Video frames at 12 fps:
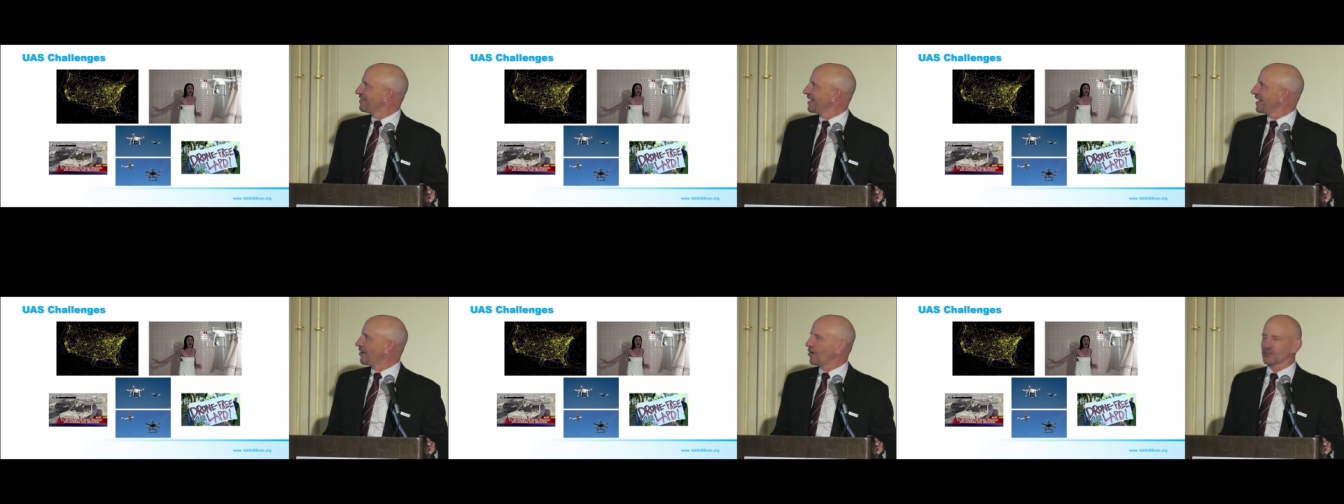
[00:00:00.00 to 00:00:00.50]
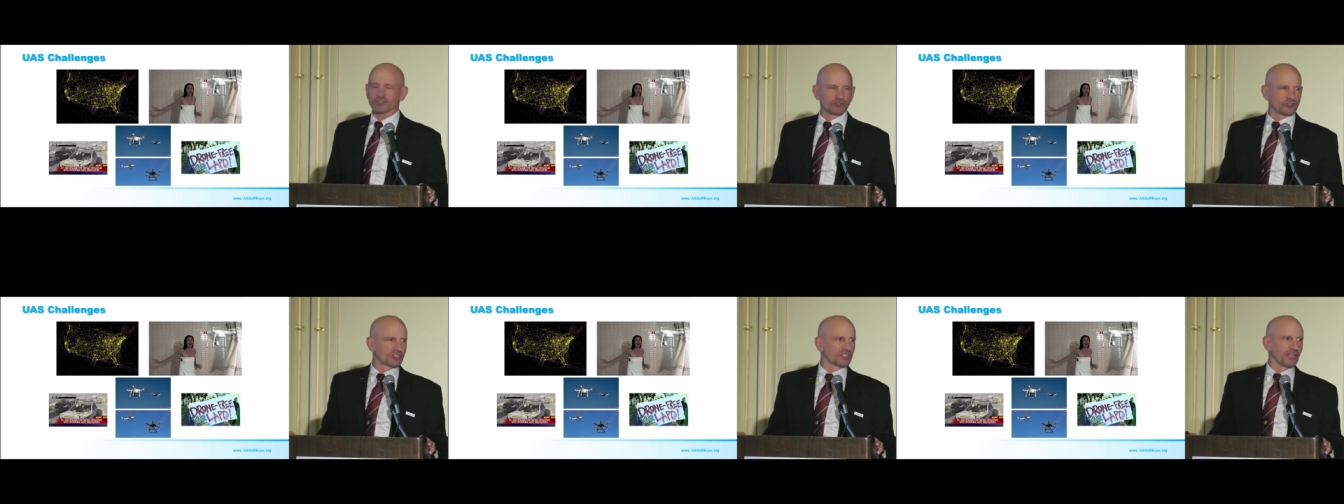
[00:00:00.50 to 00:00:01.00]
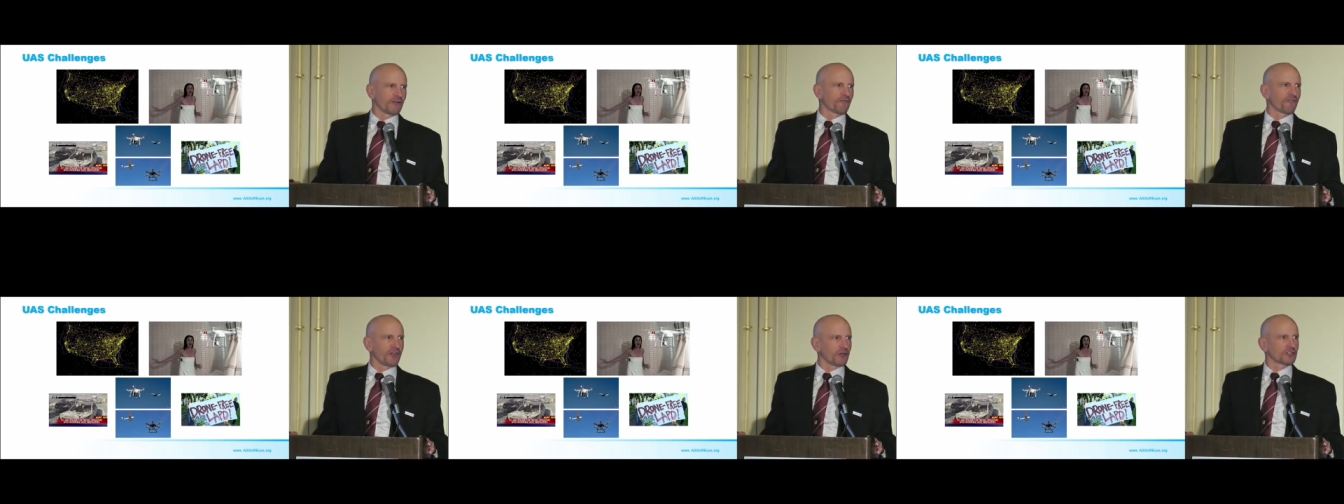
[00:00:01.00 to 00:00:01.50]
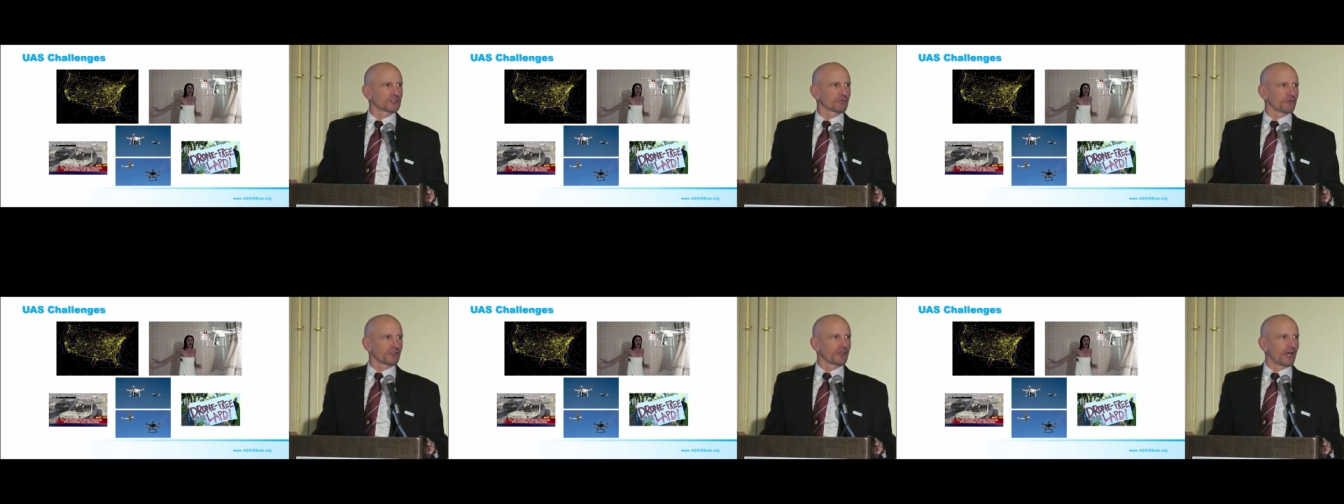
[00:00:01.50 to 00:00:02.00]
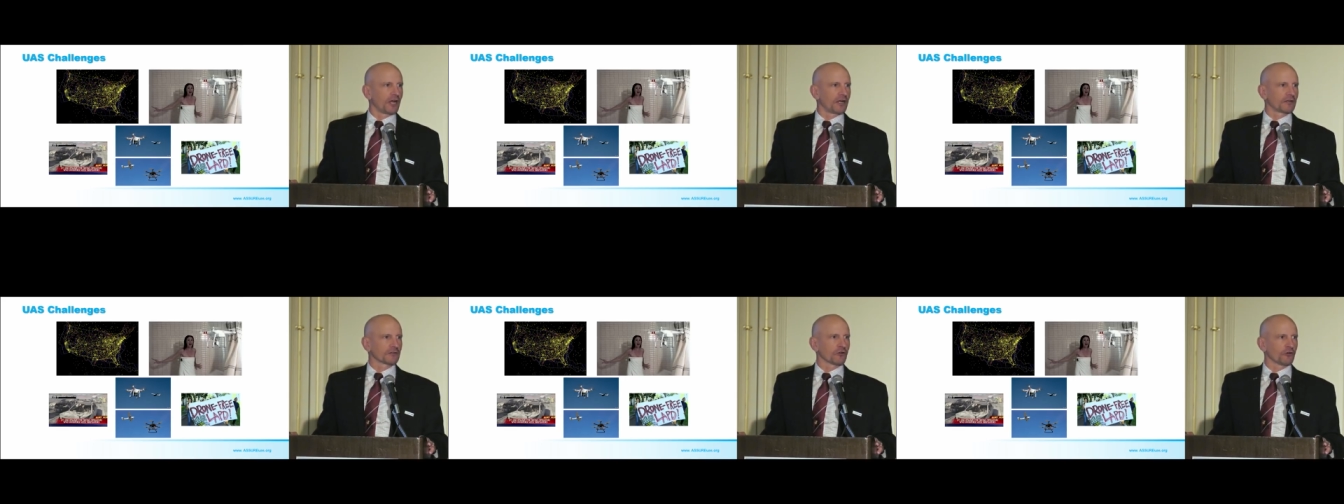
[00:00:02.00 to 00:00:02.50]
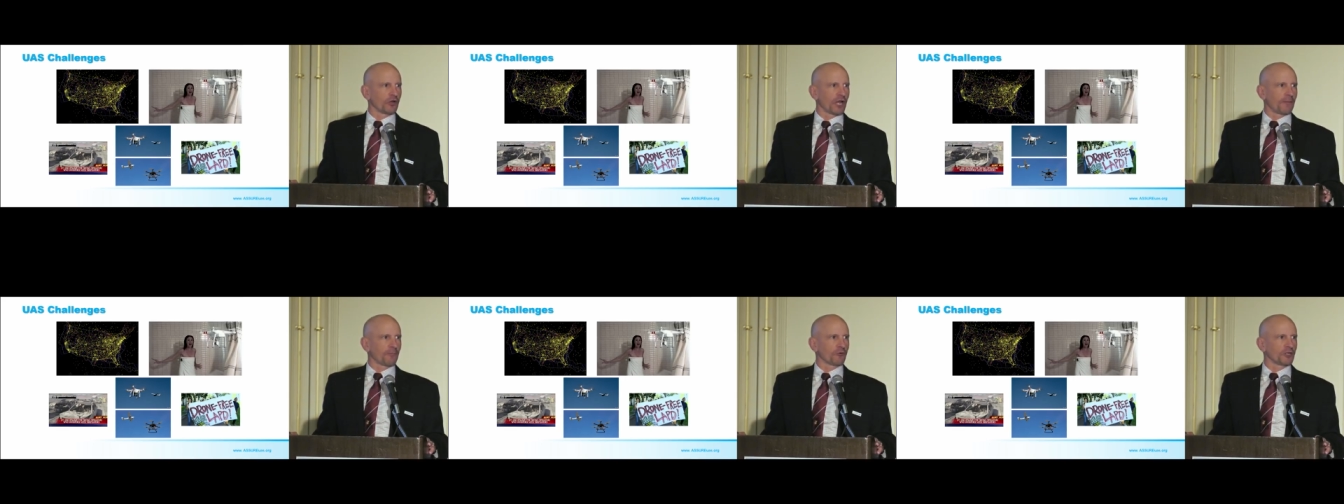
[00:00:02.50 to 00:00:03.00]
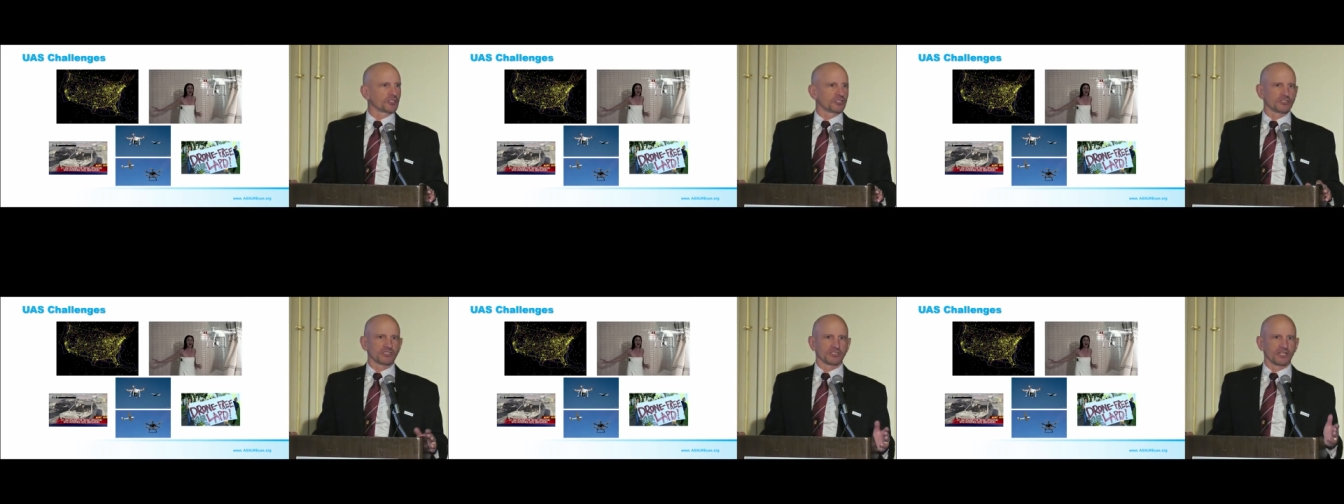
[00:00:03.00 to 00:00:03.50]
and then also just interference with uh, current operations.